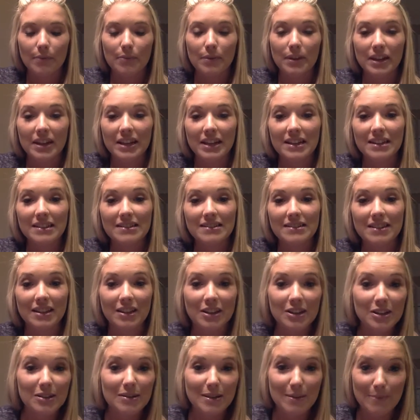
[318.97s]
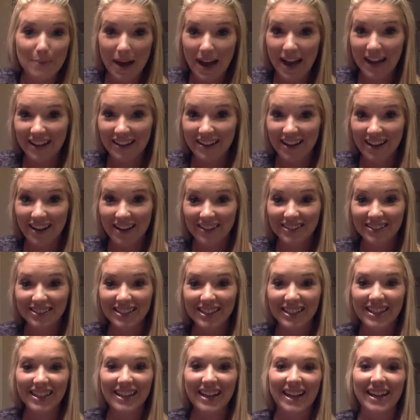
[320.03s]
the good, the bad, and the
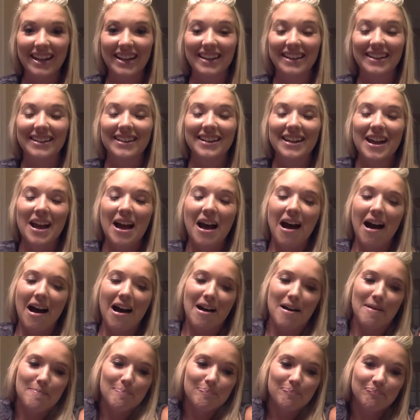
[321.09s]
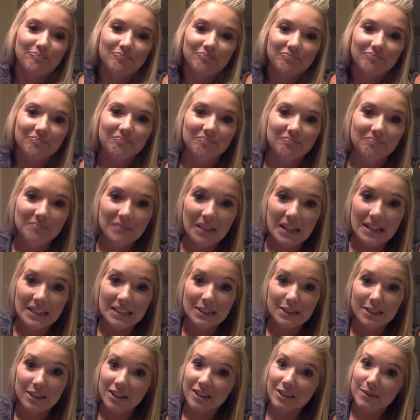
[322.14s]
ugly. And
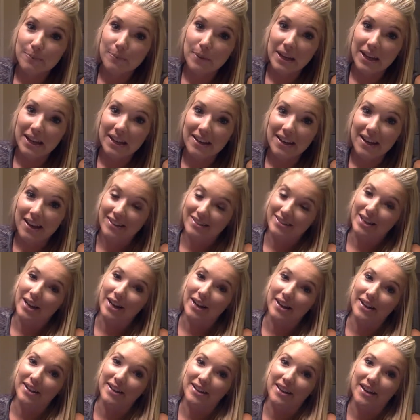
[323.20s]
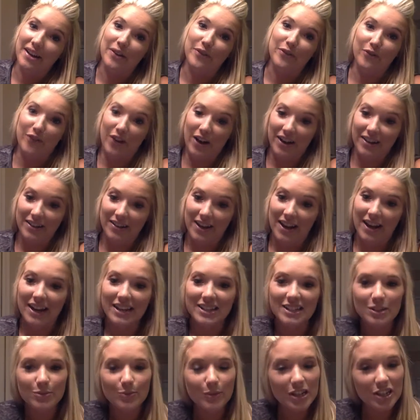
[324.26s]
it's just been a ton of fun. And I
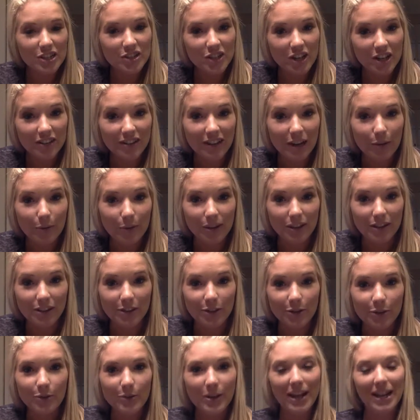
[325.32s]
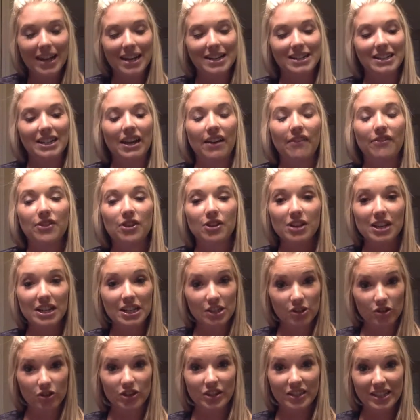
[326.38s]
just want to share that with you. And if you're
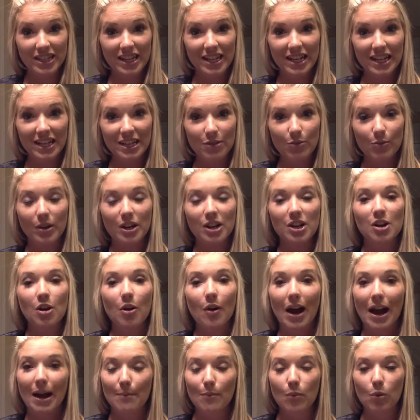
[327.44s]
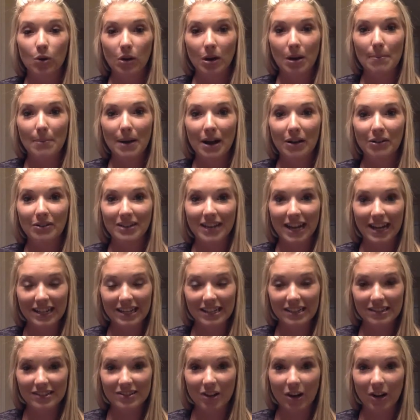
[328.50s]
interested, you want to know more about getting
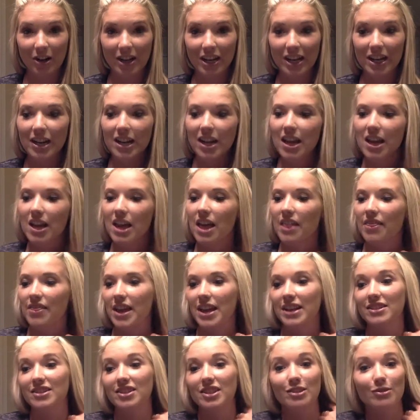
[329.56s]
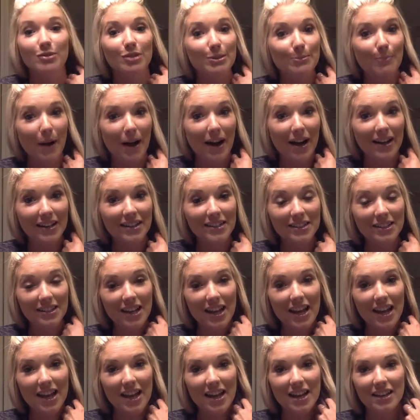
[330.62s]
started, then just respond.
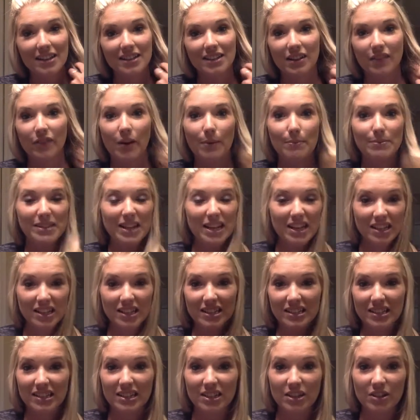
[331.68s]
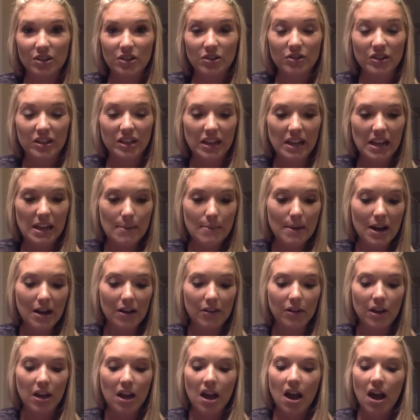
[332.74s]
And if I'm sending this to you in an email,